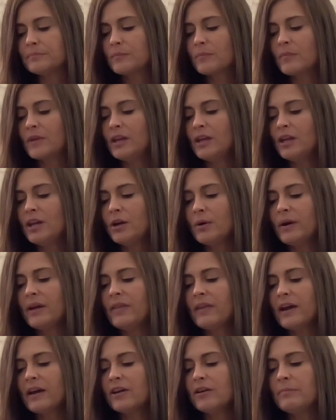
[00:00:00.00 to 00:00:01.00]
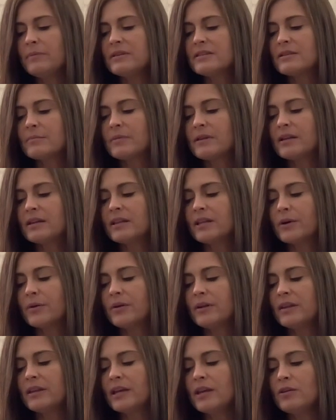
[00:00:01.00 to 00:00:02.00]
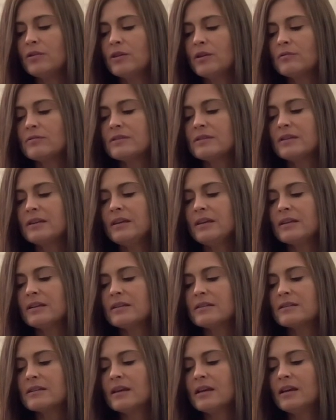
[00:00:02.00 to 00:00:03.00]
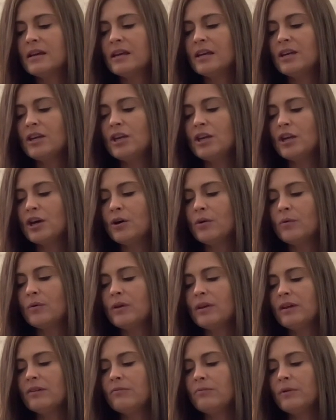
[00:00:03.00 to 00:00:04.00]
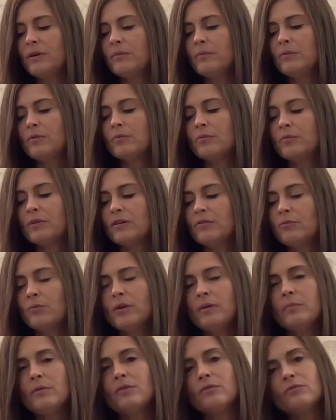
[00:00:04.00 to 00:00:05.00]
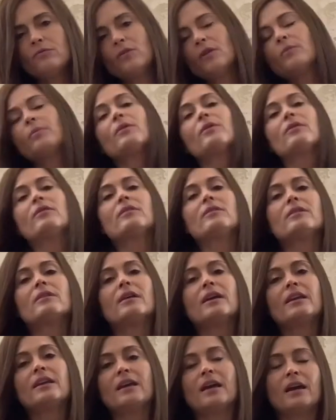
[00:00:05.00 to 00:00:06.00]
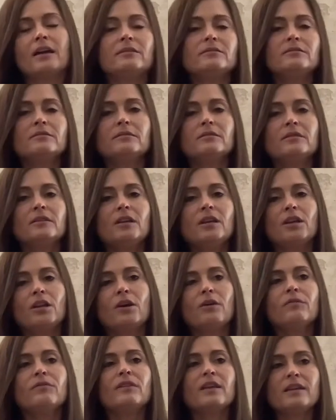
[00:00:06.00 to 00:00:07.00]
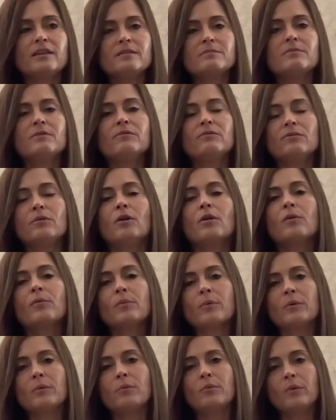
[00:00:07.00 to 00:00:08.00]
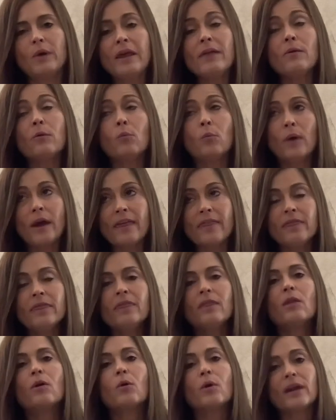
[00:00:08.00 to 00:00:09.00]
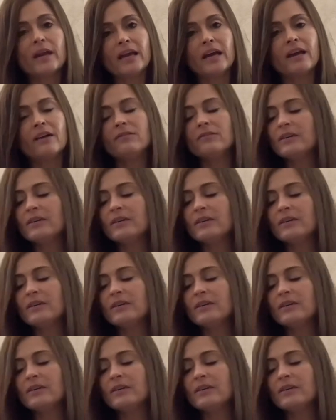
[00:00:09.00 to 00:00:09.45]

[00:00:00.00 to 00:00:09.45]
you know, and that could be some of the clarity that you don't see is, you know, if we move forward again, you know, things move forward, when or if,